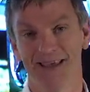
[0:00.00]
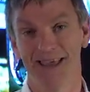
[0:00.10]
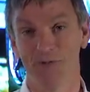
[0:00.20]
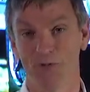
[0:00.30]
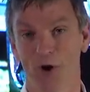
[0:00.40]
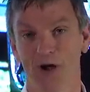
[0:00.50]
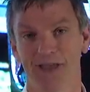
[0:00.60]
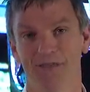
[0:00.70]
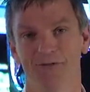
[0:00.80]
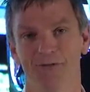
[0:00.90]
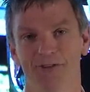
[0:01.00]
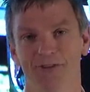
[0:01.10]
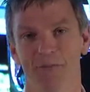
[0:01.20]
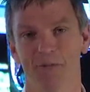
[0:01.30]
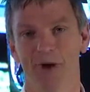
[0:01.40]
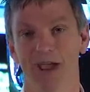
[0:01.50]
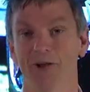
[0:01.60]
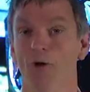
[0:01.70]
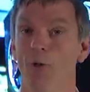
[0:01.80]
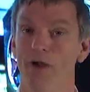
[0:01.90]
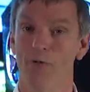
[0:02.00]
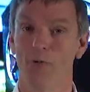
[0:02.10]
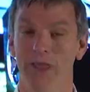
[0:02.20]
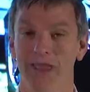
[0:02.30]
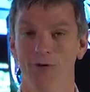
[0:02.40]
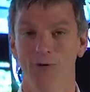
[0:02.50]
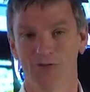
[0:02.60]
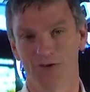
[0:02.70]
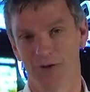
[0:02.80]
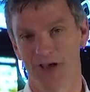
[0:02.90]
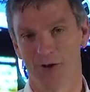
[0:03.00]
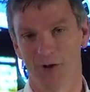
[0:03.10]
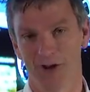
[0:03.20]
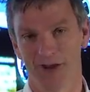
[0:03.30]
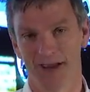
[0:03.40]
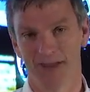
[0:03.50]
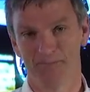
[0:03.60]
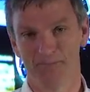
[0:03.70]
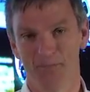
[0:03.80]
keeps working through the summer break or whether we also get a holiday.